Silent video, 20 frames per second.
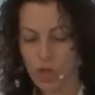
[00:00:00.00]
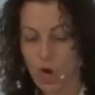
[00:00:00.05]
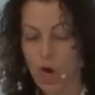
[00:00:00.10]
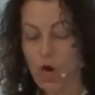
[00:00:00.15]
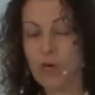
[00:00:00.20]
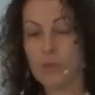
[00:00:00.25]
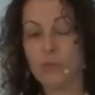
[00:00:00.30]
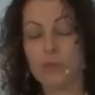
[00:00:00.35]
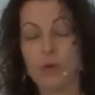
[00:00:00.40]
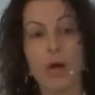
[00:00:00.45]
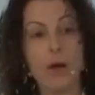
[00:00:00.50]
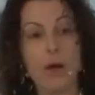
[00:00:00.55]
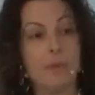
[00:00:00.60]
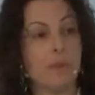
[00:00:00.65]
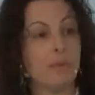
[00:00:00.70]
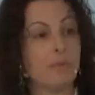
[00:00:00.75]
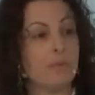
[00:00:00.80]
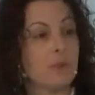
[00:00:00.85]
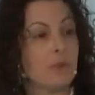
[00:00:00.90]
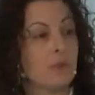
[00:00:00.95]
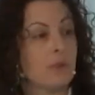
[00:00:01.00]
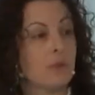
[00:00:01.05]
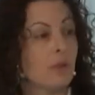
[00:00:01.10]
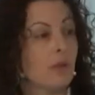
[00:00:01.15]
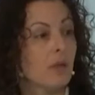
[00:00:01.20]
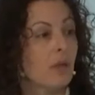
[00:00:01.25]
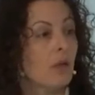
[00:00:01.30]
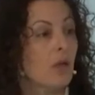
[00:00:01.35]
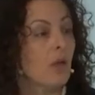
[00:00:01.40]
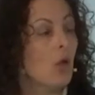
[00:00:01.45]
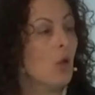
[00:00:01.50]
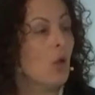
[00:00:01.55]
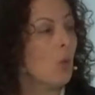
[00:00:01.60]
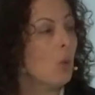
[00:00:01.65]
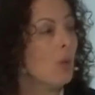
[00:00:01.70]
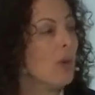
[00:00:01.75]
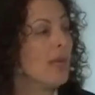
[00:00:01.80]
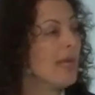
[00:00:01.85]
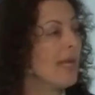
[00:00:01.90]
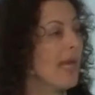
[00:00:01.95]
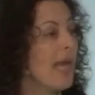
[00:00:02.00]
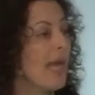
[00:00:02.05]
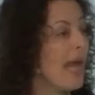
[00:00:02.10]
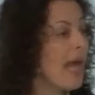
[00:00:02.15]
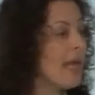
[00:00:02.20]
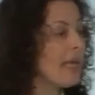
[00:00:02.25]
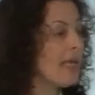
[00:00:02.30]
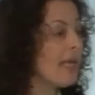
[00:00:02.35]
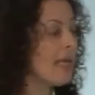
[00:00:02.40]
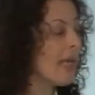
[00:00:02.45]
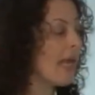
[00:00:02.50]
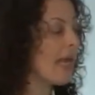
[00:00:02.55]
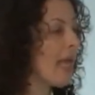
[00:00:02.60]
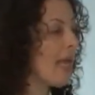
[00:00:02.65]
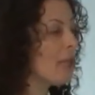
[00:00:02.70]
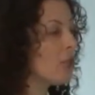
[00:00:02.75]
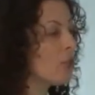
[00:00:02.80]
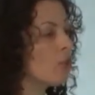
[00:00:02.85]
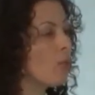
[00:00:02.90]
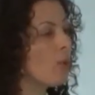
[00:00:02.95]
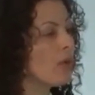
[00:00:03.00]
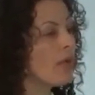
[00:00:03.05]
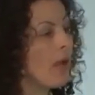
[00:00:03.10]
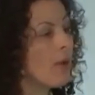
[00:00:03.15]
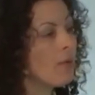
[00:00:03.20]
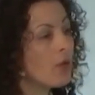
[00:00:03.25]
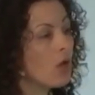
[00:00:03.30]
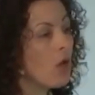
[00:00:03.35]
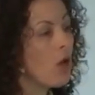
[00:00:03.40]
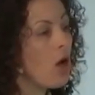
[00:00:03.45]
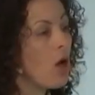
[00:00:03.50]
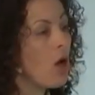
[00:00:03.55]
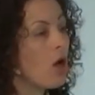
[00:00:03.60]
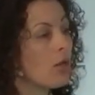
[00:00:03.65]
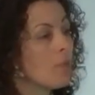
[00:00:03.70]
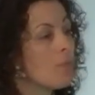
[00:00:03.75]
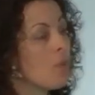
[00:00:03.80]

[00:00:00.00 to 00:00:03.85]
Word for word: to hard problems we can engage in what I would call